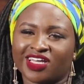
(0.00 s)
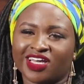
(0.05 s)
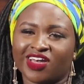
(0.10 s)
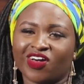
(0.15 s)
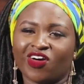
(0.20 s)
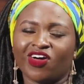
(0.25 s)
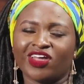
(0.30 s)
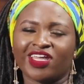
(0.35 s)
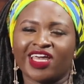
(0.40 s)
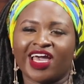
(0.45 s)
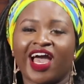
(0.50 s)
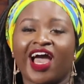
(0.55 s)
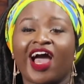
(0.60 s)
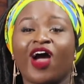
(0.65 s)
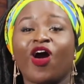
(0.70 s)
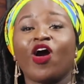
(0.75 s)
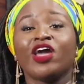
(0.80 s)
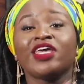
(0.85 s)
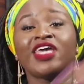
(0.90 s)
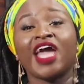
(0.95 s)
Oh
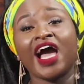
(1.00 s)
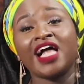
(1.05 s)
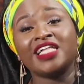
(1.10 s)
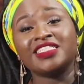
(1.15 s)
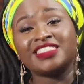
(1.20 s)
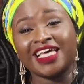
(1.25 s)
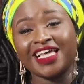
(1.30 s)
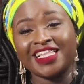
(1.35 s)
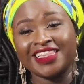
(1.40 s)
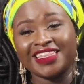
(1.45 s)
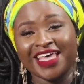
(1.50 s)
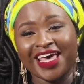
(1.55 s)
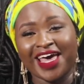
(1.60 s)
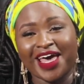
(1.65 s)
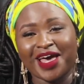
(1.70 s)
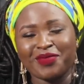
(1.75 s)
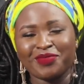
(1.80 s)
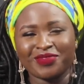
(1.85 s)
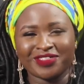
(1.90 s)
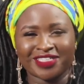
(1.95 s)
yeah, I'll tell
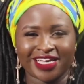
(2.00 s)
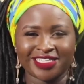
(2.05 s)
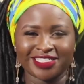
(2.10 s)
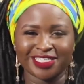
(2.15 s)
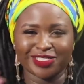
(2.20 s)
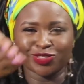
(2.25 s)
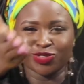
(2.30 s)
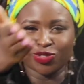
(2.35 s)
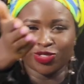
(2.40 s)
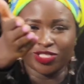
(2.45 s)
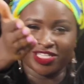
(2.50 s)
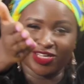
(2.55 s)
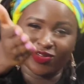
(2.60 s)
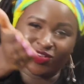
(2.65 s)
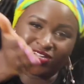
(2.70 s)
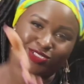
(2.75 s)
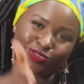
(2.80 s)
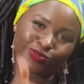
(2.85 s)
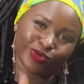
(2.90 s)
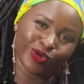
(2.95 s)
them. I just told the
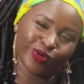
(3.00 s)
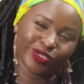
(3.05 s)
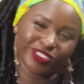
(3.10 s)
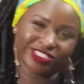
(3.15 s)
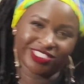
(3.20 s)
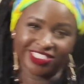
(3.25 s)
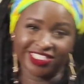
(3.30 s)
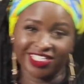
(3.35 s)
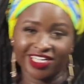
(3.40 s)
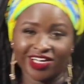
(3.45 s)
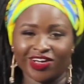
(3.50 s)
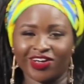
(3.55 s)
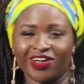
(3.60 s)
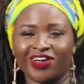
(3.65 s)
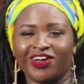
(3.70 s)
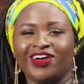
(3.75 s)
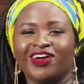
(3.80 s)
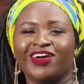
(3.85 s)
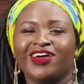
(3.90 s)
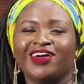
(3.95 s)
ones who are watching
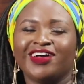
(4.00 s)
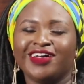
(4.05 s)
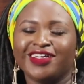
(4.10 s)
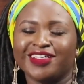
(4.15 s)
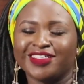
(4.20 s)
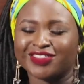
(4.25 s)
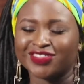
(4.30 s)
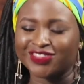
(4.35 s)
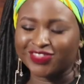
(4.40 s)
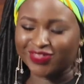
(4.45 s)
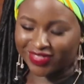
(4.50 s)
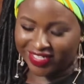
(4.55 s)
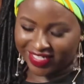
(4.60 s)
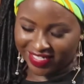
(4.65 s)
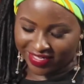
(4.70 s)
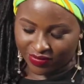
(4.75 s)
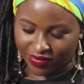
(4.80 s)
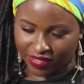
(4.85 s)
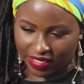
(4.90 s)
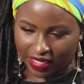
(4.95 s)
now. So
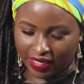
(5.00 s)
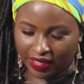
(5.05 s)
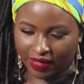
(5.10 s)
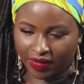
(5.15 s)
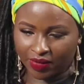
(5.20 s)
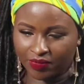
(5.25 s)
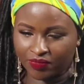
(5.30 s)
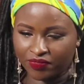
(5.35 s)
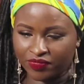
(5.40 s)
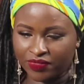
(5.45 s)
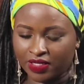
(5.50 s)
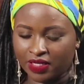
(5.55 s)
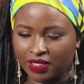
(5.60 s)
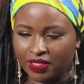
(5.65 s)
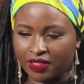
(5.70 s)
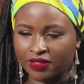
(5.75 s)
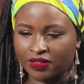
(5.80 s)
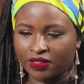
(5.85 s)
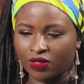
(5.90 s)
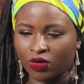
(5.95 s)
anyway,
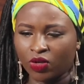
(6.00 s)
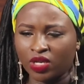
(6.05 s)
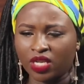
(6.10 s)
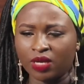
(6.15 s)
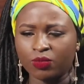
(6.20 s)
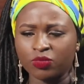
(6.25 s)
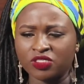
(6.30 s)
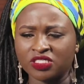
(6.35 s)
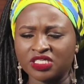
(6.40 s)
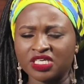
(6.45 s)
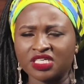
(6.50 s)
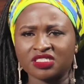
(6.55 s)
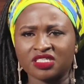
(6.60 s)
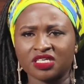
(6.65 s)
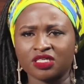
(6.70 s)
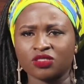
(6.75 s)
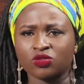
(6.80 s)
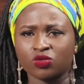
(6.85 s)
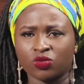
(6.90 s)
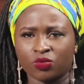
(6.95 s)
the collabs, yes,
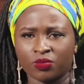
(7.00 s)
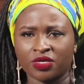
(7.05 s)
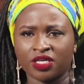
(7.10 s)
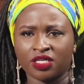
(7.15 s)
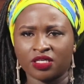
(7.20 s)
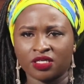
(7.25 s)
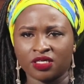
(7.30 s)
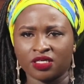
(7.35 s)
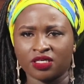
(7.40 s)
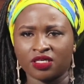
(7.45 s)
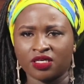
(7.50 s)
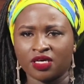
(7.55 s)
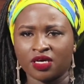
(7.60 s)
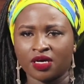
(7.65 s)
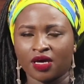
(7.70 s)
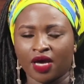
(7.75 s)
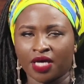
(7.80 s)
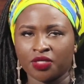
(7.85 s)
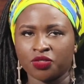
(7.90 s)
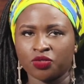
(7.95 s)
there are so many.
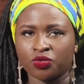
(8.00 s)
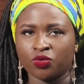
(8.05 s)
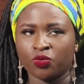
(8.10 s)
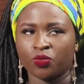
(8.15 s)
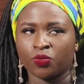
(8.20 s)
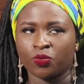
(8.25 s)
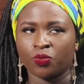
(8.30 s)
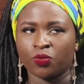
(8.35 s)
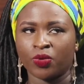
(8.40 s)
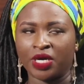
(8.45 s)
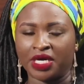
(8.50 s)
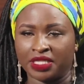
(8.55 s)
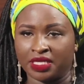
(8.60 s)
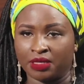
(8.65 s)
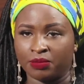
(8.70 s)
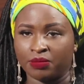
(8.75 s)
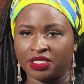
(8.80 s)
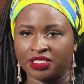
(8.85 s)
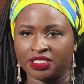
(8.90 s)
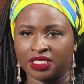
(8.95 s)
I don't know where
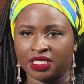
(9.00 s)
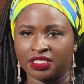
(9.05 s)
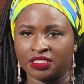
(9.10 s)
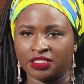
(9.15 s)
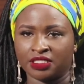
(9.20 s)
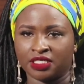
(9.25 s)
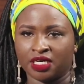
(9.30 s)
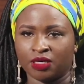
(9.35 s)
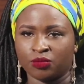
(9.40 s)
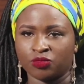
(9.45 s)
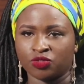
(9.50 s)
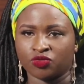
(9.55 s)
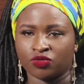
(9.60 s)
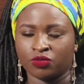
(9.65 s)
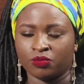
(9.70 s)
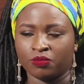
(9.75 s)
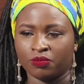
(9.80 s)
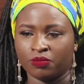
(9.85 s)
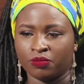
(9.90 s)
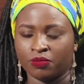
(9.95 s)
that mentality comes
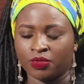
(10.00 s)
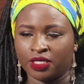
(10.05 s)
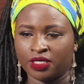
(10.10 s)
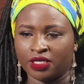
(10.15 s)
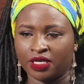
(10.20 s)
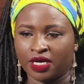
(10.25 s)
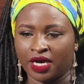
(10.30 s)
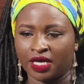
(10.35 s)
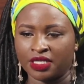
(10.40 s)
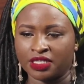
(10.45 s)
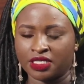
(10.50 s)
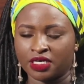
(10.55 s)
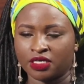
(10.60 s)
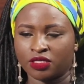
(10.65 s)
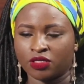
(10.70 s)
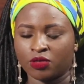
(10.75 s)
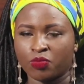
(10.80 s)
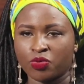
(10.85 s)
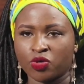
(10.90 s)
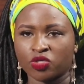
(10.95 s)
from, but I
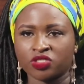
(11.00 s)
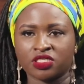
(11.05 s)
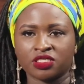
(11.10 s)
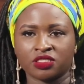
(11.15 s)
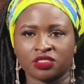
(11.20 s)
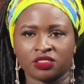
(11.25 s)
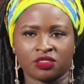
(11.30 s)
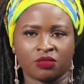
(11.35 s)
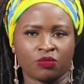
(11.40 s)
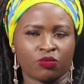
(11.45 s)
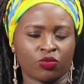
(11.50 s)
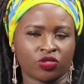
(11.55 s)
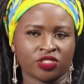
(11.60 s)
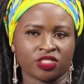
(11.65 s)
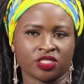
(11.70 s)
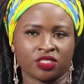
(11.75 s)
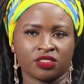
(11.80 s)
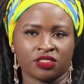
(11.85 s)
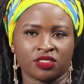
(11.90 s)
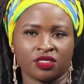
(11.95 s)
think the process is
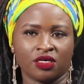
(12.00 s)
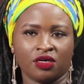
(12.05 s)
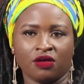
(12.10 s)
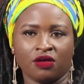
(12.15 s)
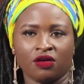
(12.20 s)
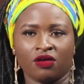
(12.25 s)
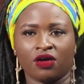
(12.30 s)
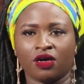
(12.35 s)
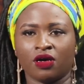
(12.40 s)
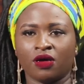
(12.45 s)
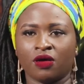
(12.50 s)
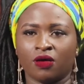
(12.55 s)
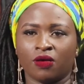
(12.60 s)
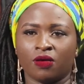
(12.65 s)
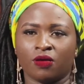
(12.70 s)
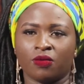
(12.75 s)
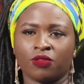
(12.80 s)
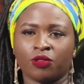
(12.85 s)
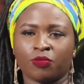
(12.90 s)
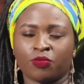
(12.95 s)
important.
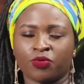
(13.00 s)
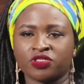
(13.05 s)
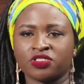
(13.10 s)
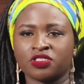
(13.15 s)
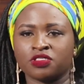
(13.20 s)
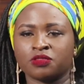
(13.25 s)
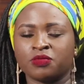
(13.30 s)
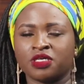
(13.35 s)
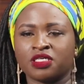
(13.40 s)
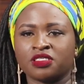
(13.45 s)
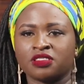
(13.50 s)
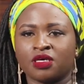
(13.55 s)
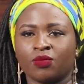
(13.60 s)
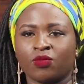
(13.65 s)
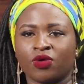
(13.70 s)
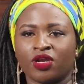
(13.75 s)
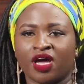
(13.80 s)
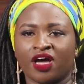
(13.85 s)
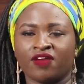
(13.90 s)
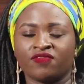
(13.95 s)
The process makes
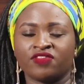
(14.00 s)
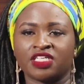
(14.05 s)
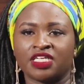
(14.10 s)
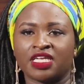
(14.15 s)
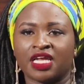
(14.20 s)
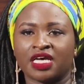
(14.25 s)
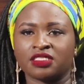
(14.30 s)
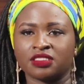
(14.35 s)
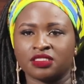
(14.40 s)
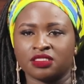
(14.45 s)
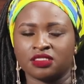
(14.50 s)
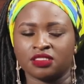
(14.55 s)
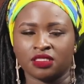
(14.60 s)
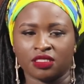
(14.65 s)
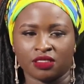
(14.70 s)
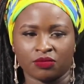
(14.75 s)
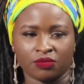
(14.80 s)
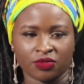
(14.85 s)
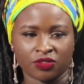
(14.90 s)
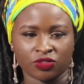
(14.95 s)
someone have
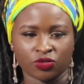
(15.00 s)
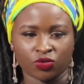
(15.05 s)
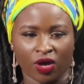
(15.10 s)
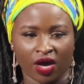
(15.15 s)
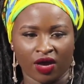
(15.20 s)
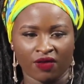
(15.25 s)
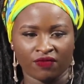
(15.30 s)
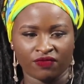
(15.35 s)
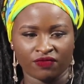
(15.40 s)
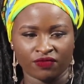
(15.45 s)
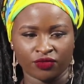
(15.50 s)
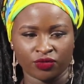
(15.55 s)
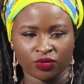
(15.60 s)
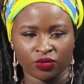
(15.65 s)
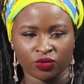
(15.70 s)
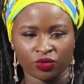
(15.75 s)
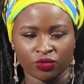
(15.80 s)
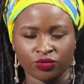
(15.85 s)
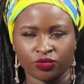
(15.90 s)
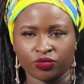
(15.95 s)
tenacity to have, you
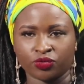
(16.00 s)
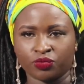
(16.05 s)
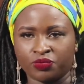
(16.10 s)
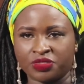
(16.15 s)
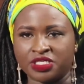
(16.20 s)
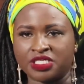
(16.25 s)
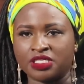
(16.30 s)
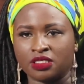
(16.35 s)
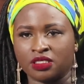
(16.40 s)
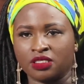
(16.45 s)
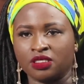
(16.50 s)
know, to be.